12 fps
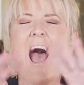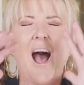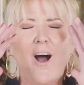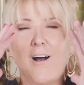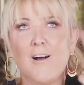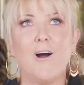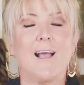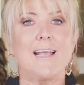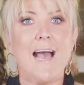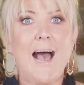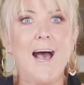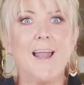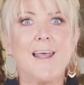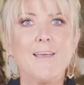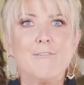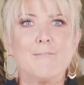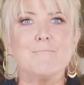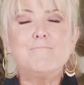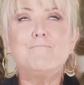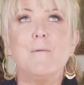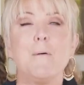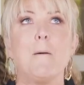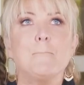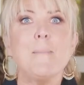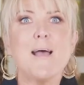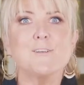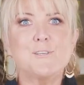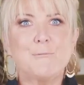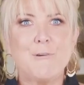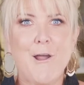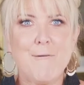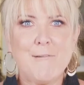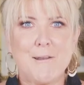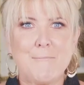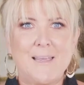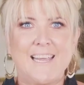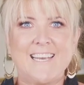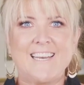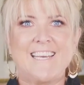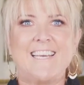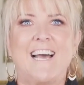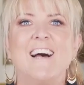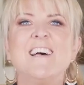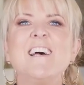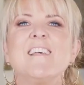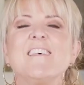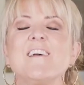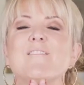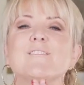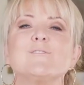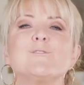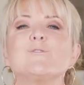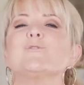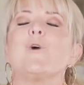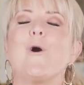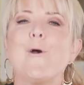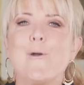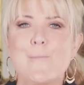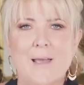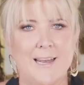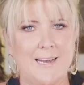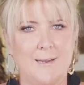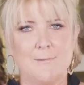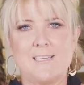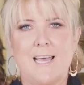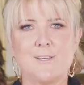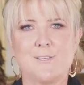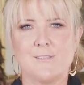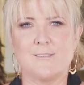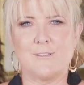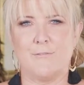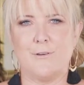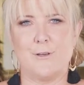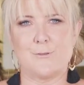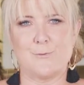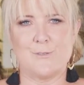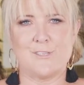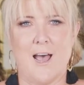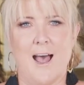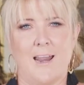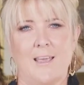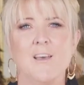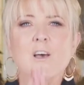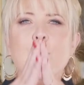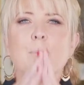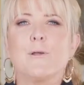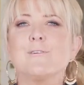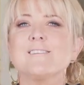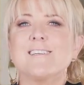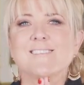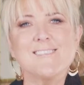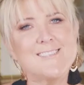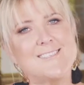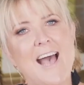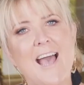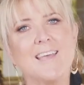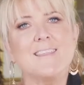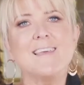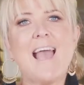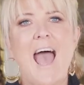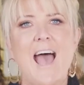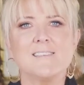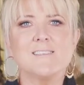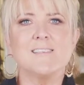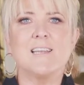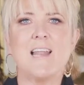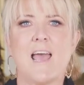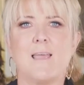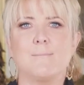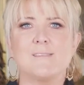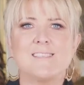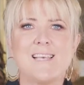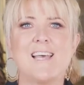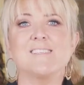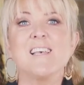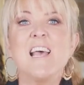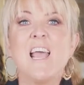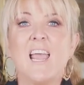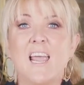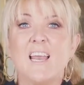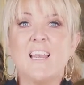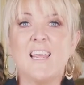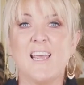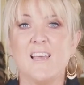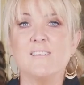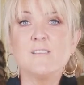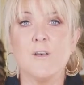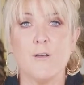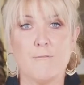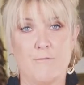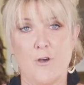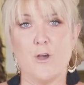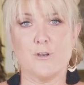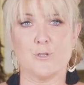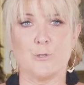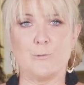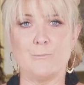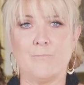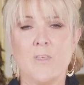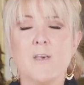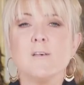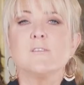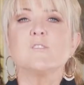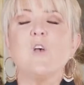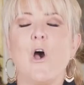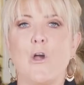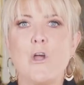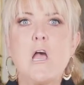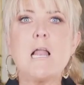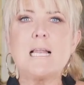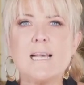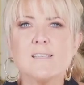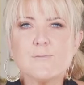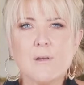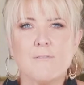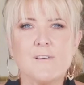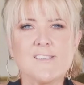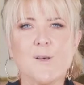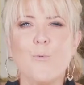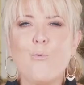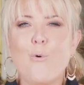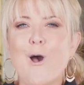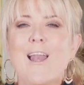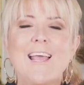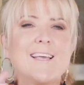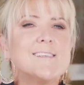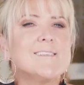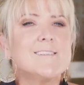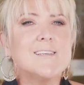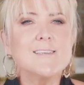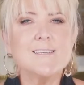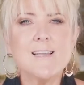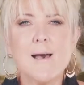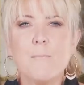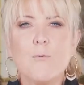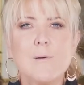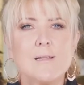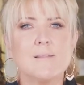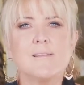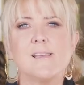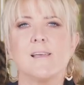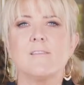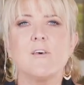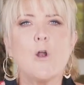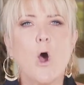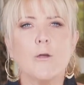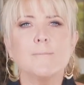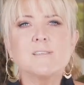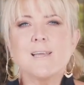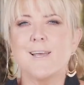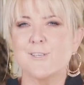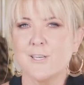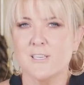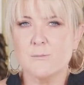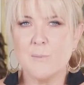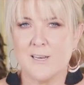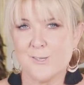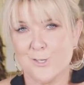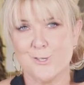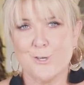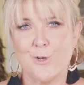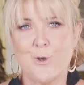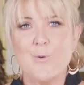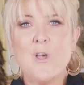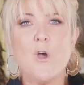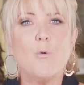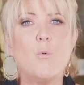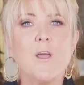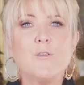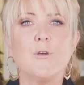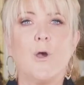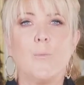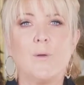Oh, I can't even imagine where I'm going to begin here. There are so many limitations to virtual styling because it is exactly as the name says, it is virtual. So let's revisit what is the number one thing that home staging is meant to do when you go